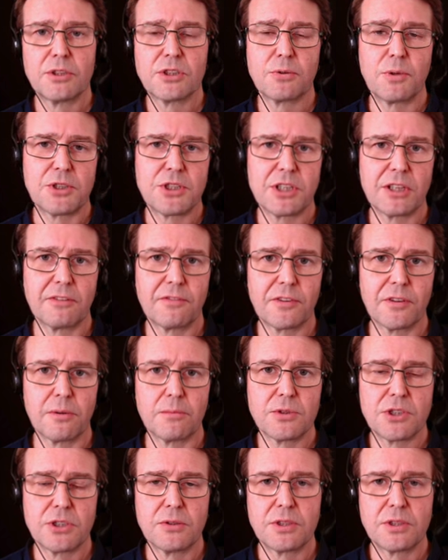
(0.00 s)
switching from
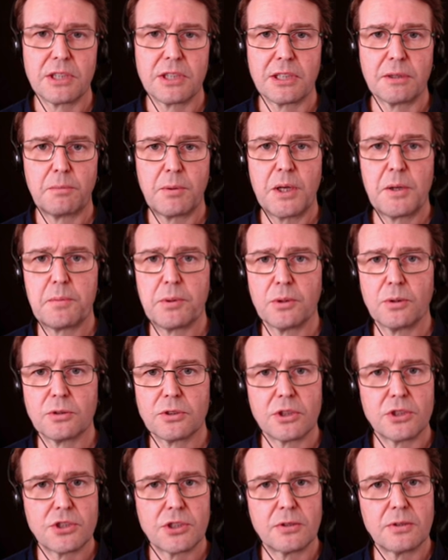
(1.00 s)
shooting people
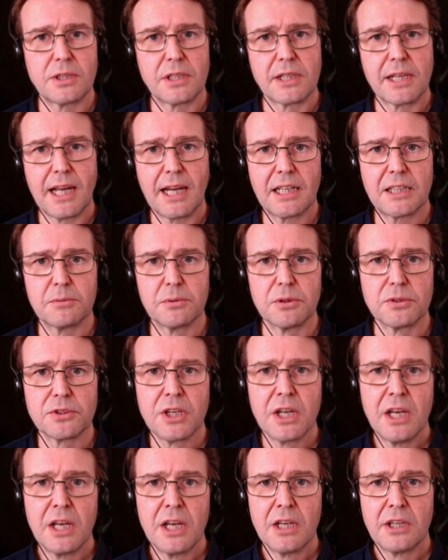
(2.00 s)
to shooting animals,